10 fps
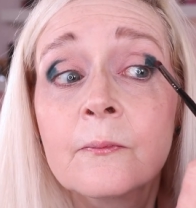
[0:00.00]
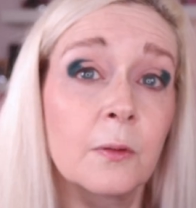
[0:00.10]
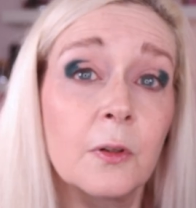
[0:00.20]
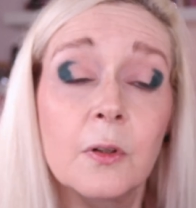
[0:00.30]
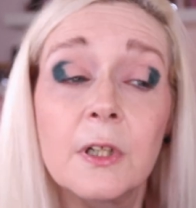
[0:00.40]

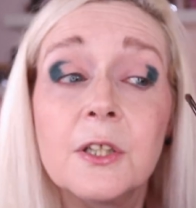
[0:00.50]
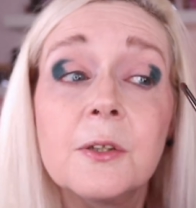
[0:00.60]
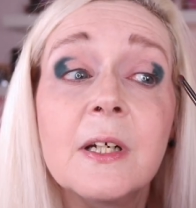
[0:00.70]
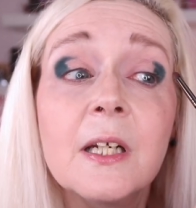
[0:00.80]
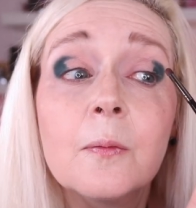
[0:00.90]
I'm not going to
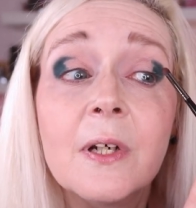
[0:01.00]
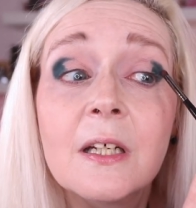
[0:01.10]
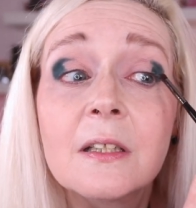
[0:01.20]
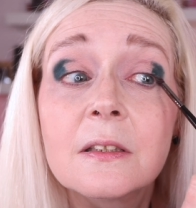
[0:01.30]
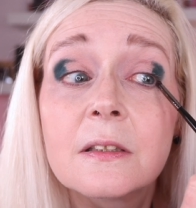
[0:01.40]
do any
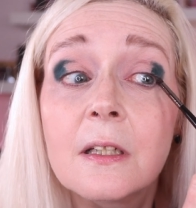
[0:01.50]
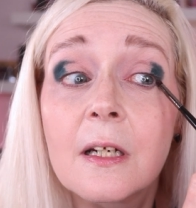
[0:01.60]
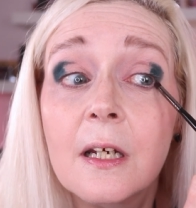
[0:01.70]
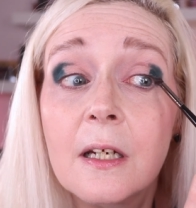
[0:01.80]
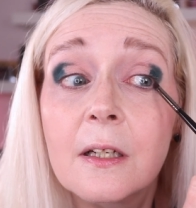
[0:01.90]
wings
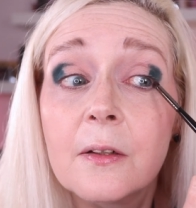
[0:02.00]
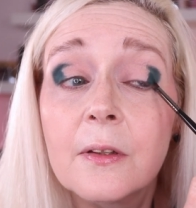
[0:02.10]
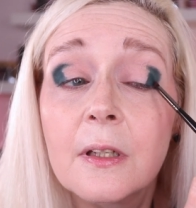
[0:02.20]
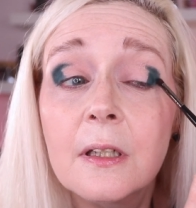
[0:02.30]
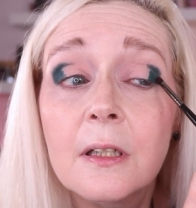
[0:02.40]
today, I don't
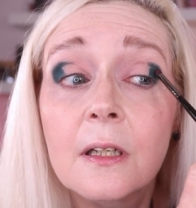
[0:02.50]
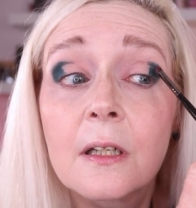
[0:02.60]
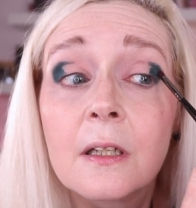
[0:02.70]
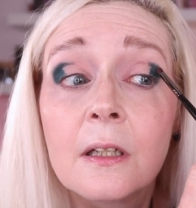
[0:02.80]
think.